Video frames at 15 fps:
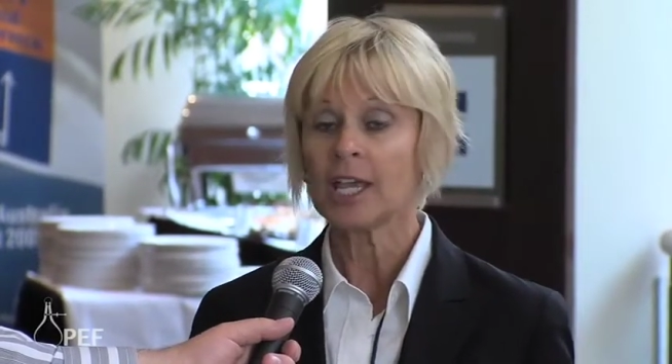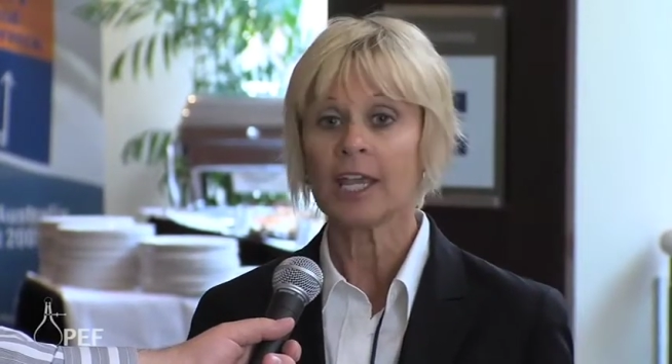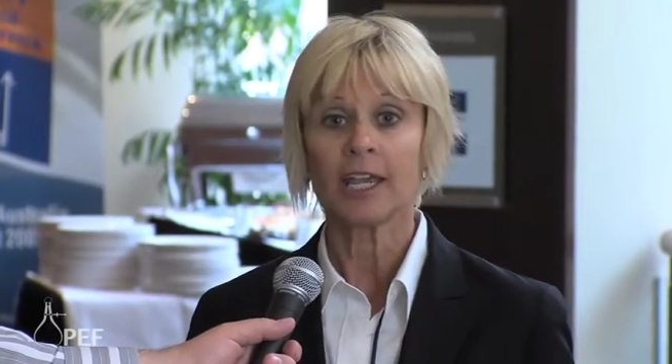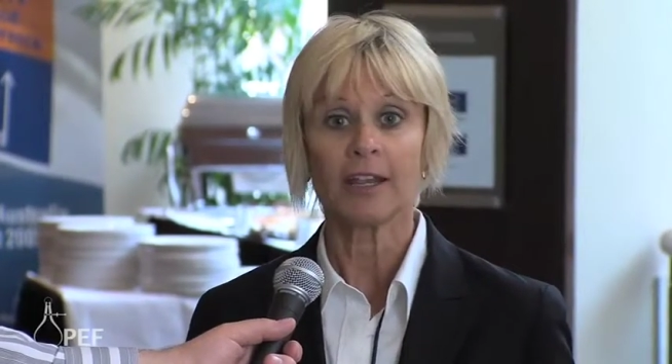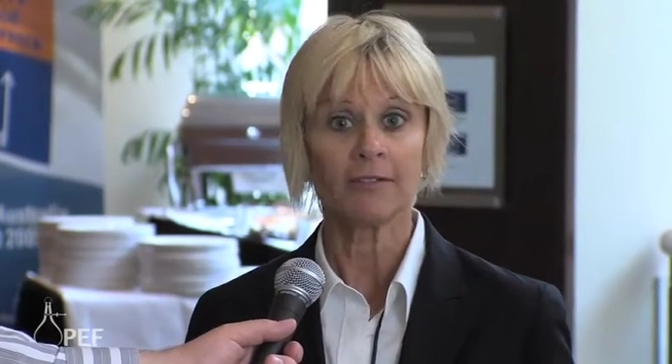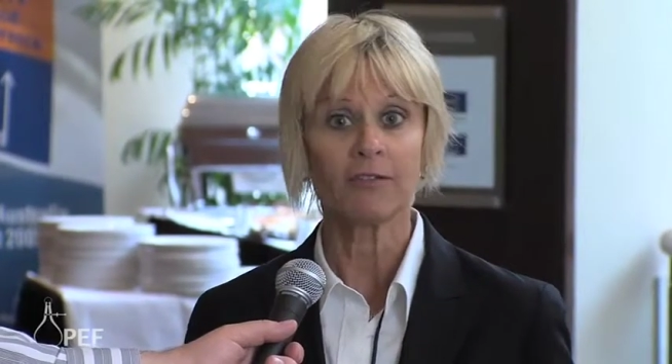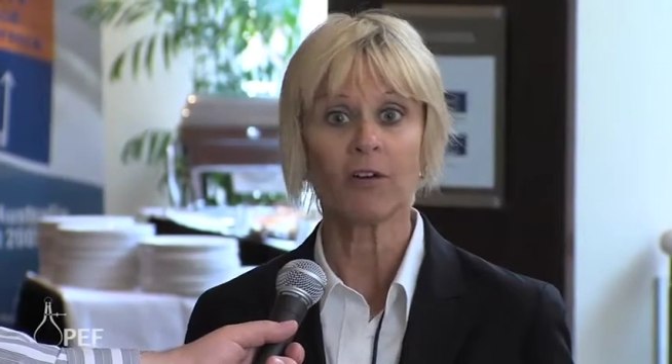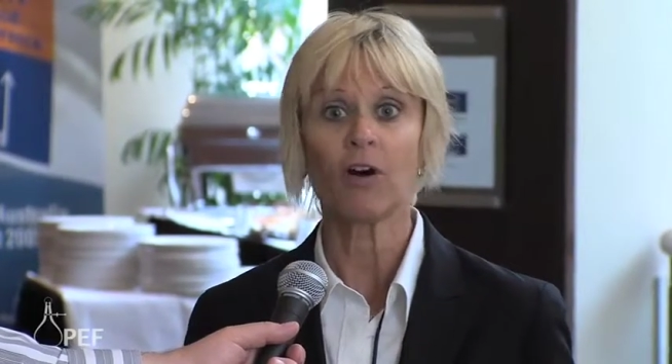
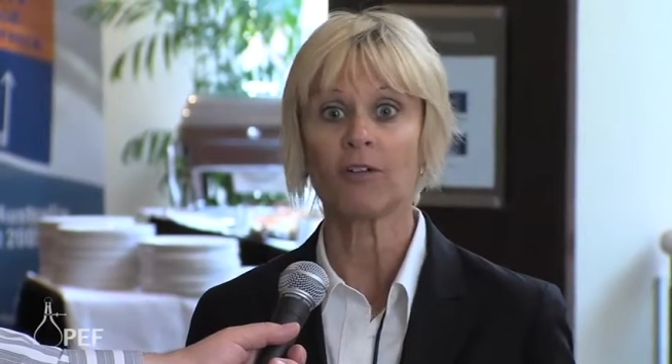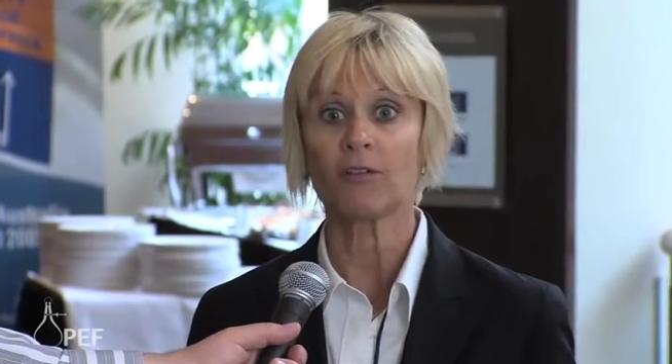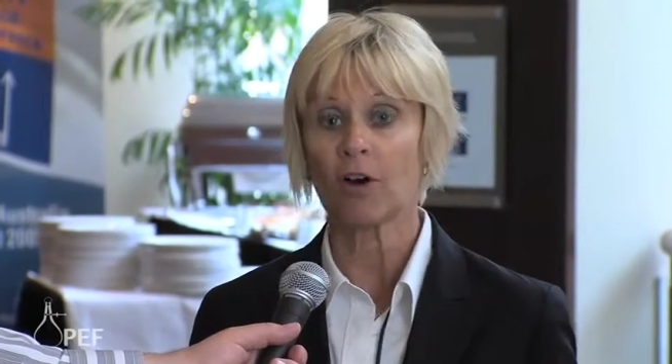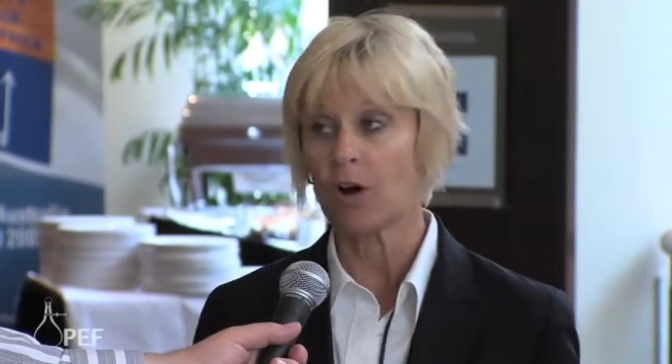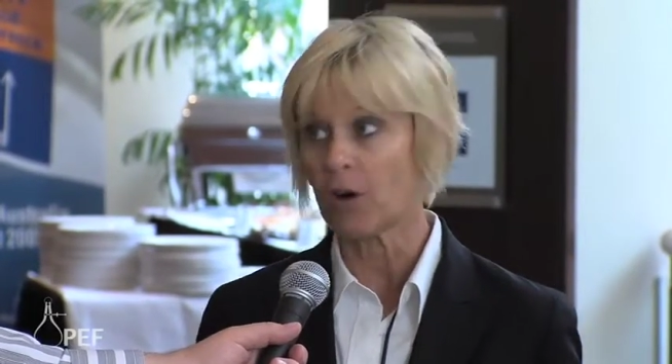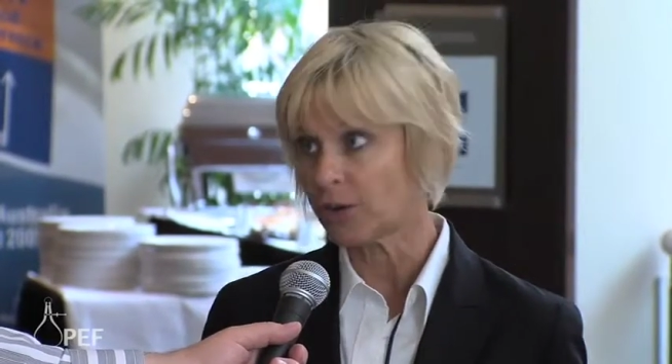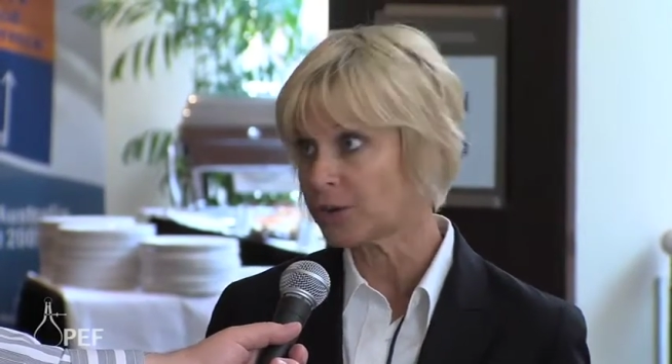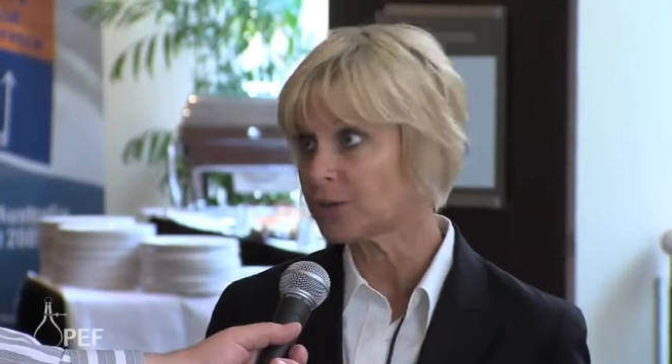involve
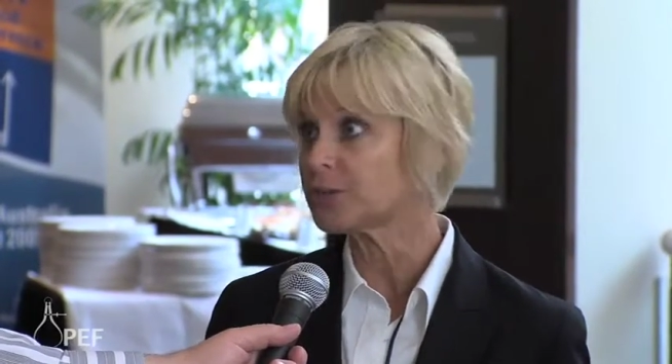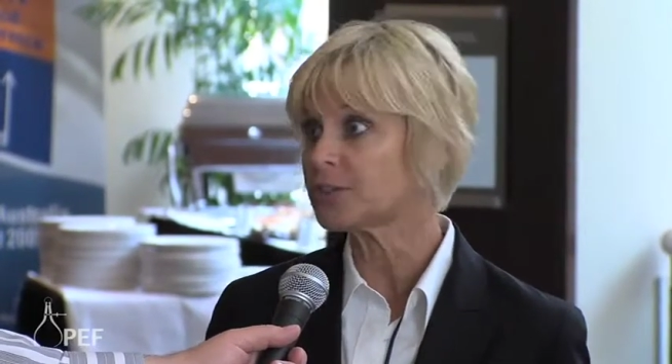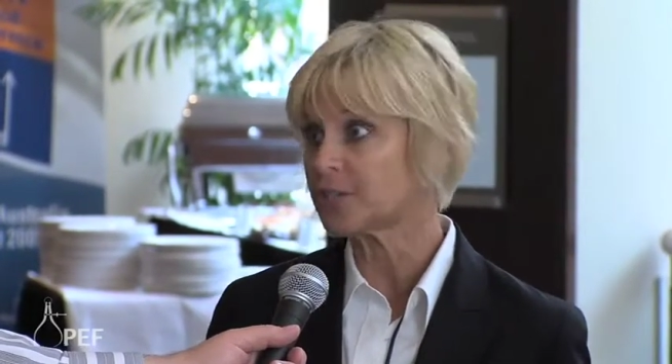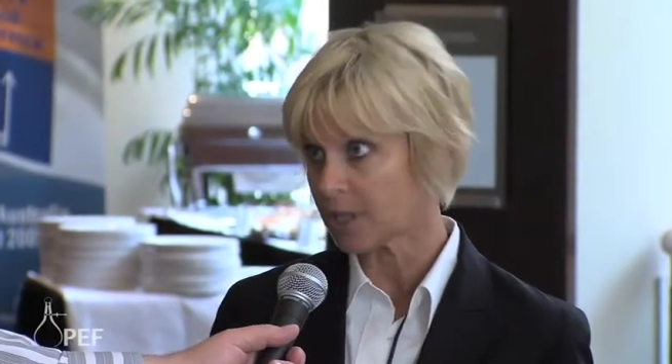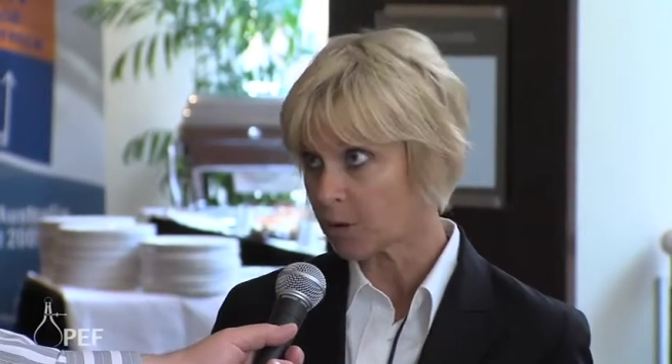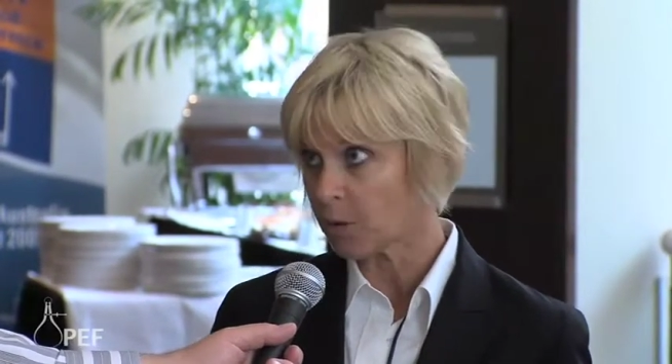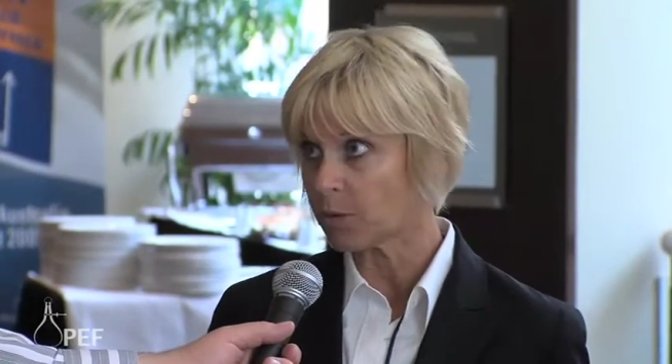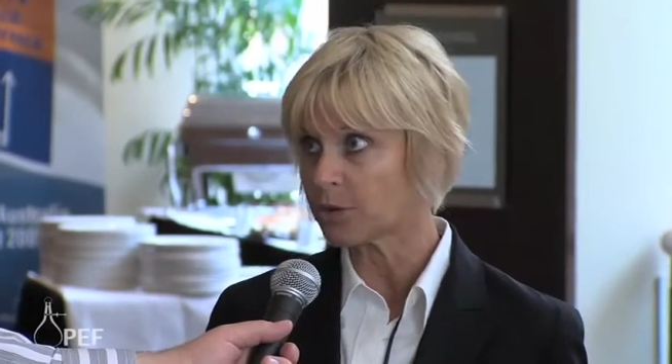all your
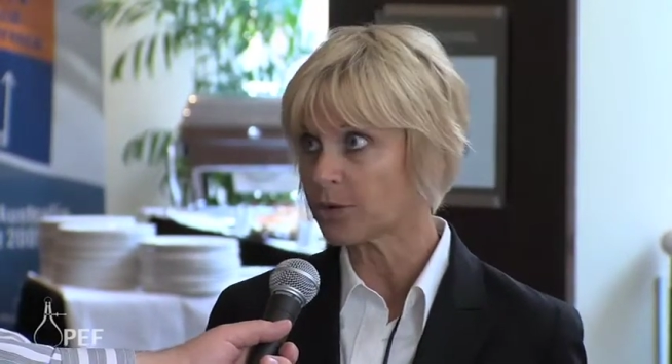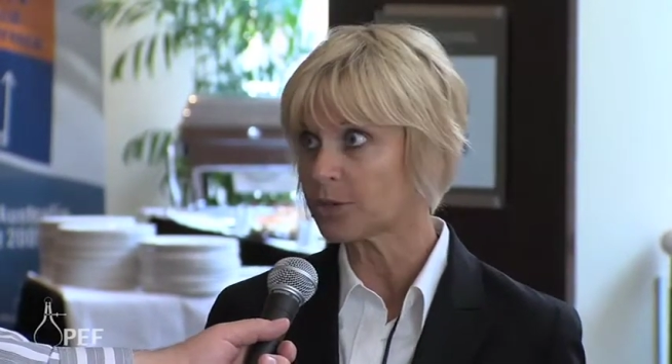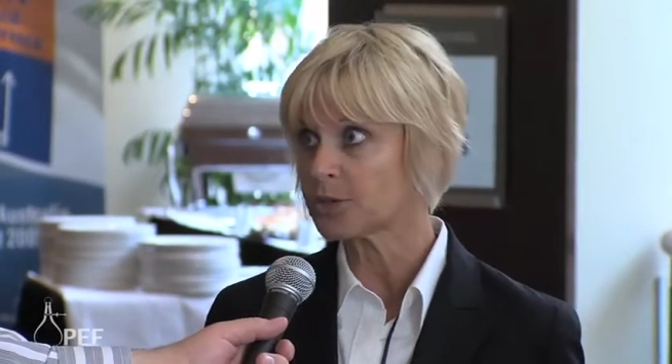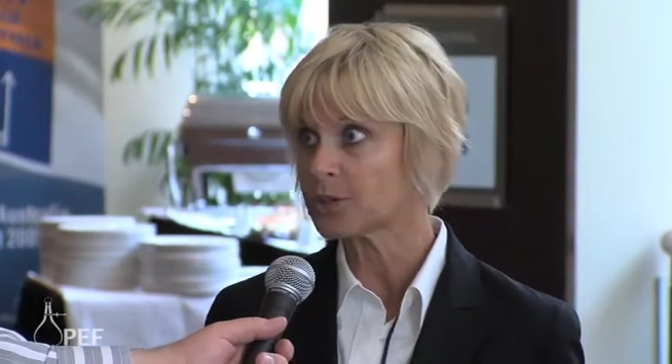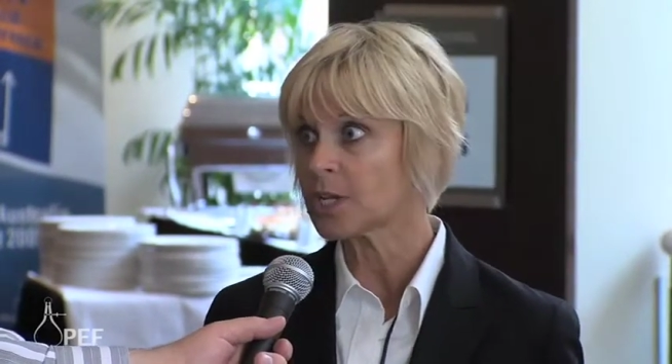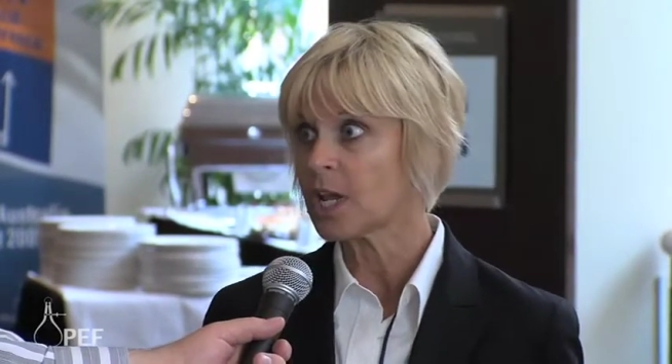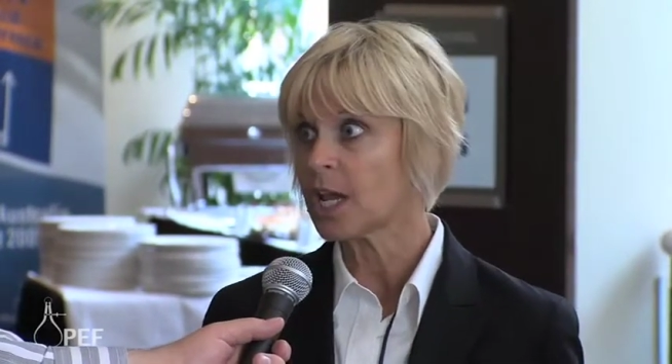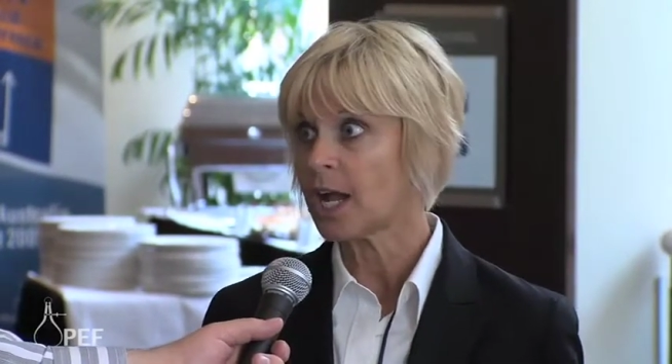stakeholders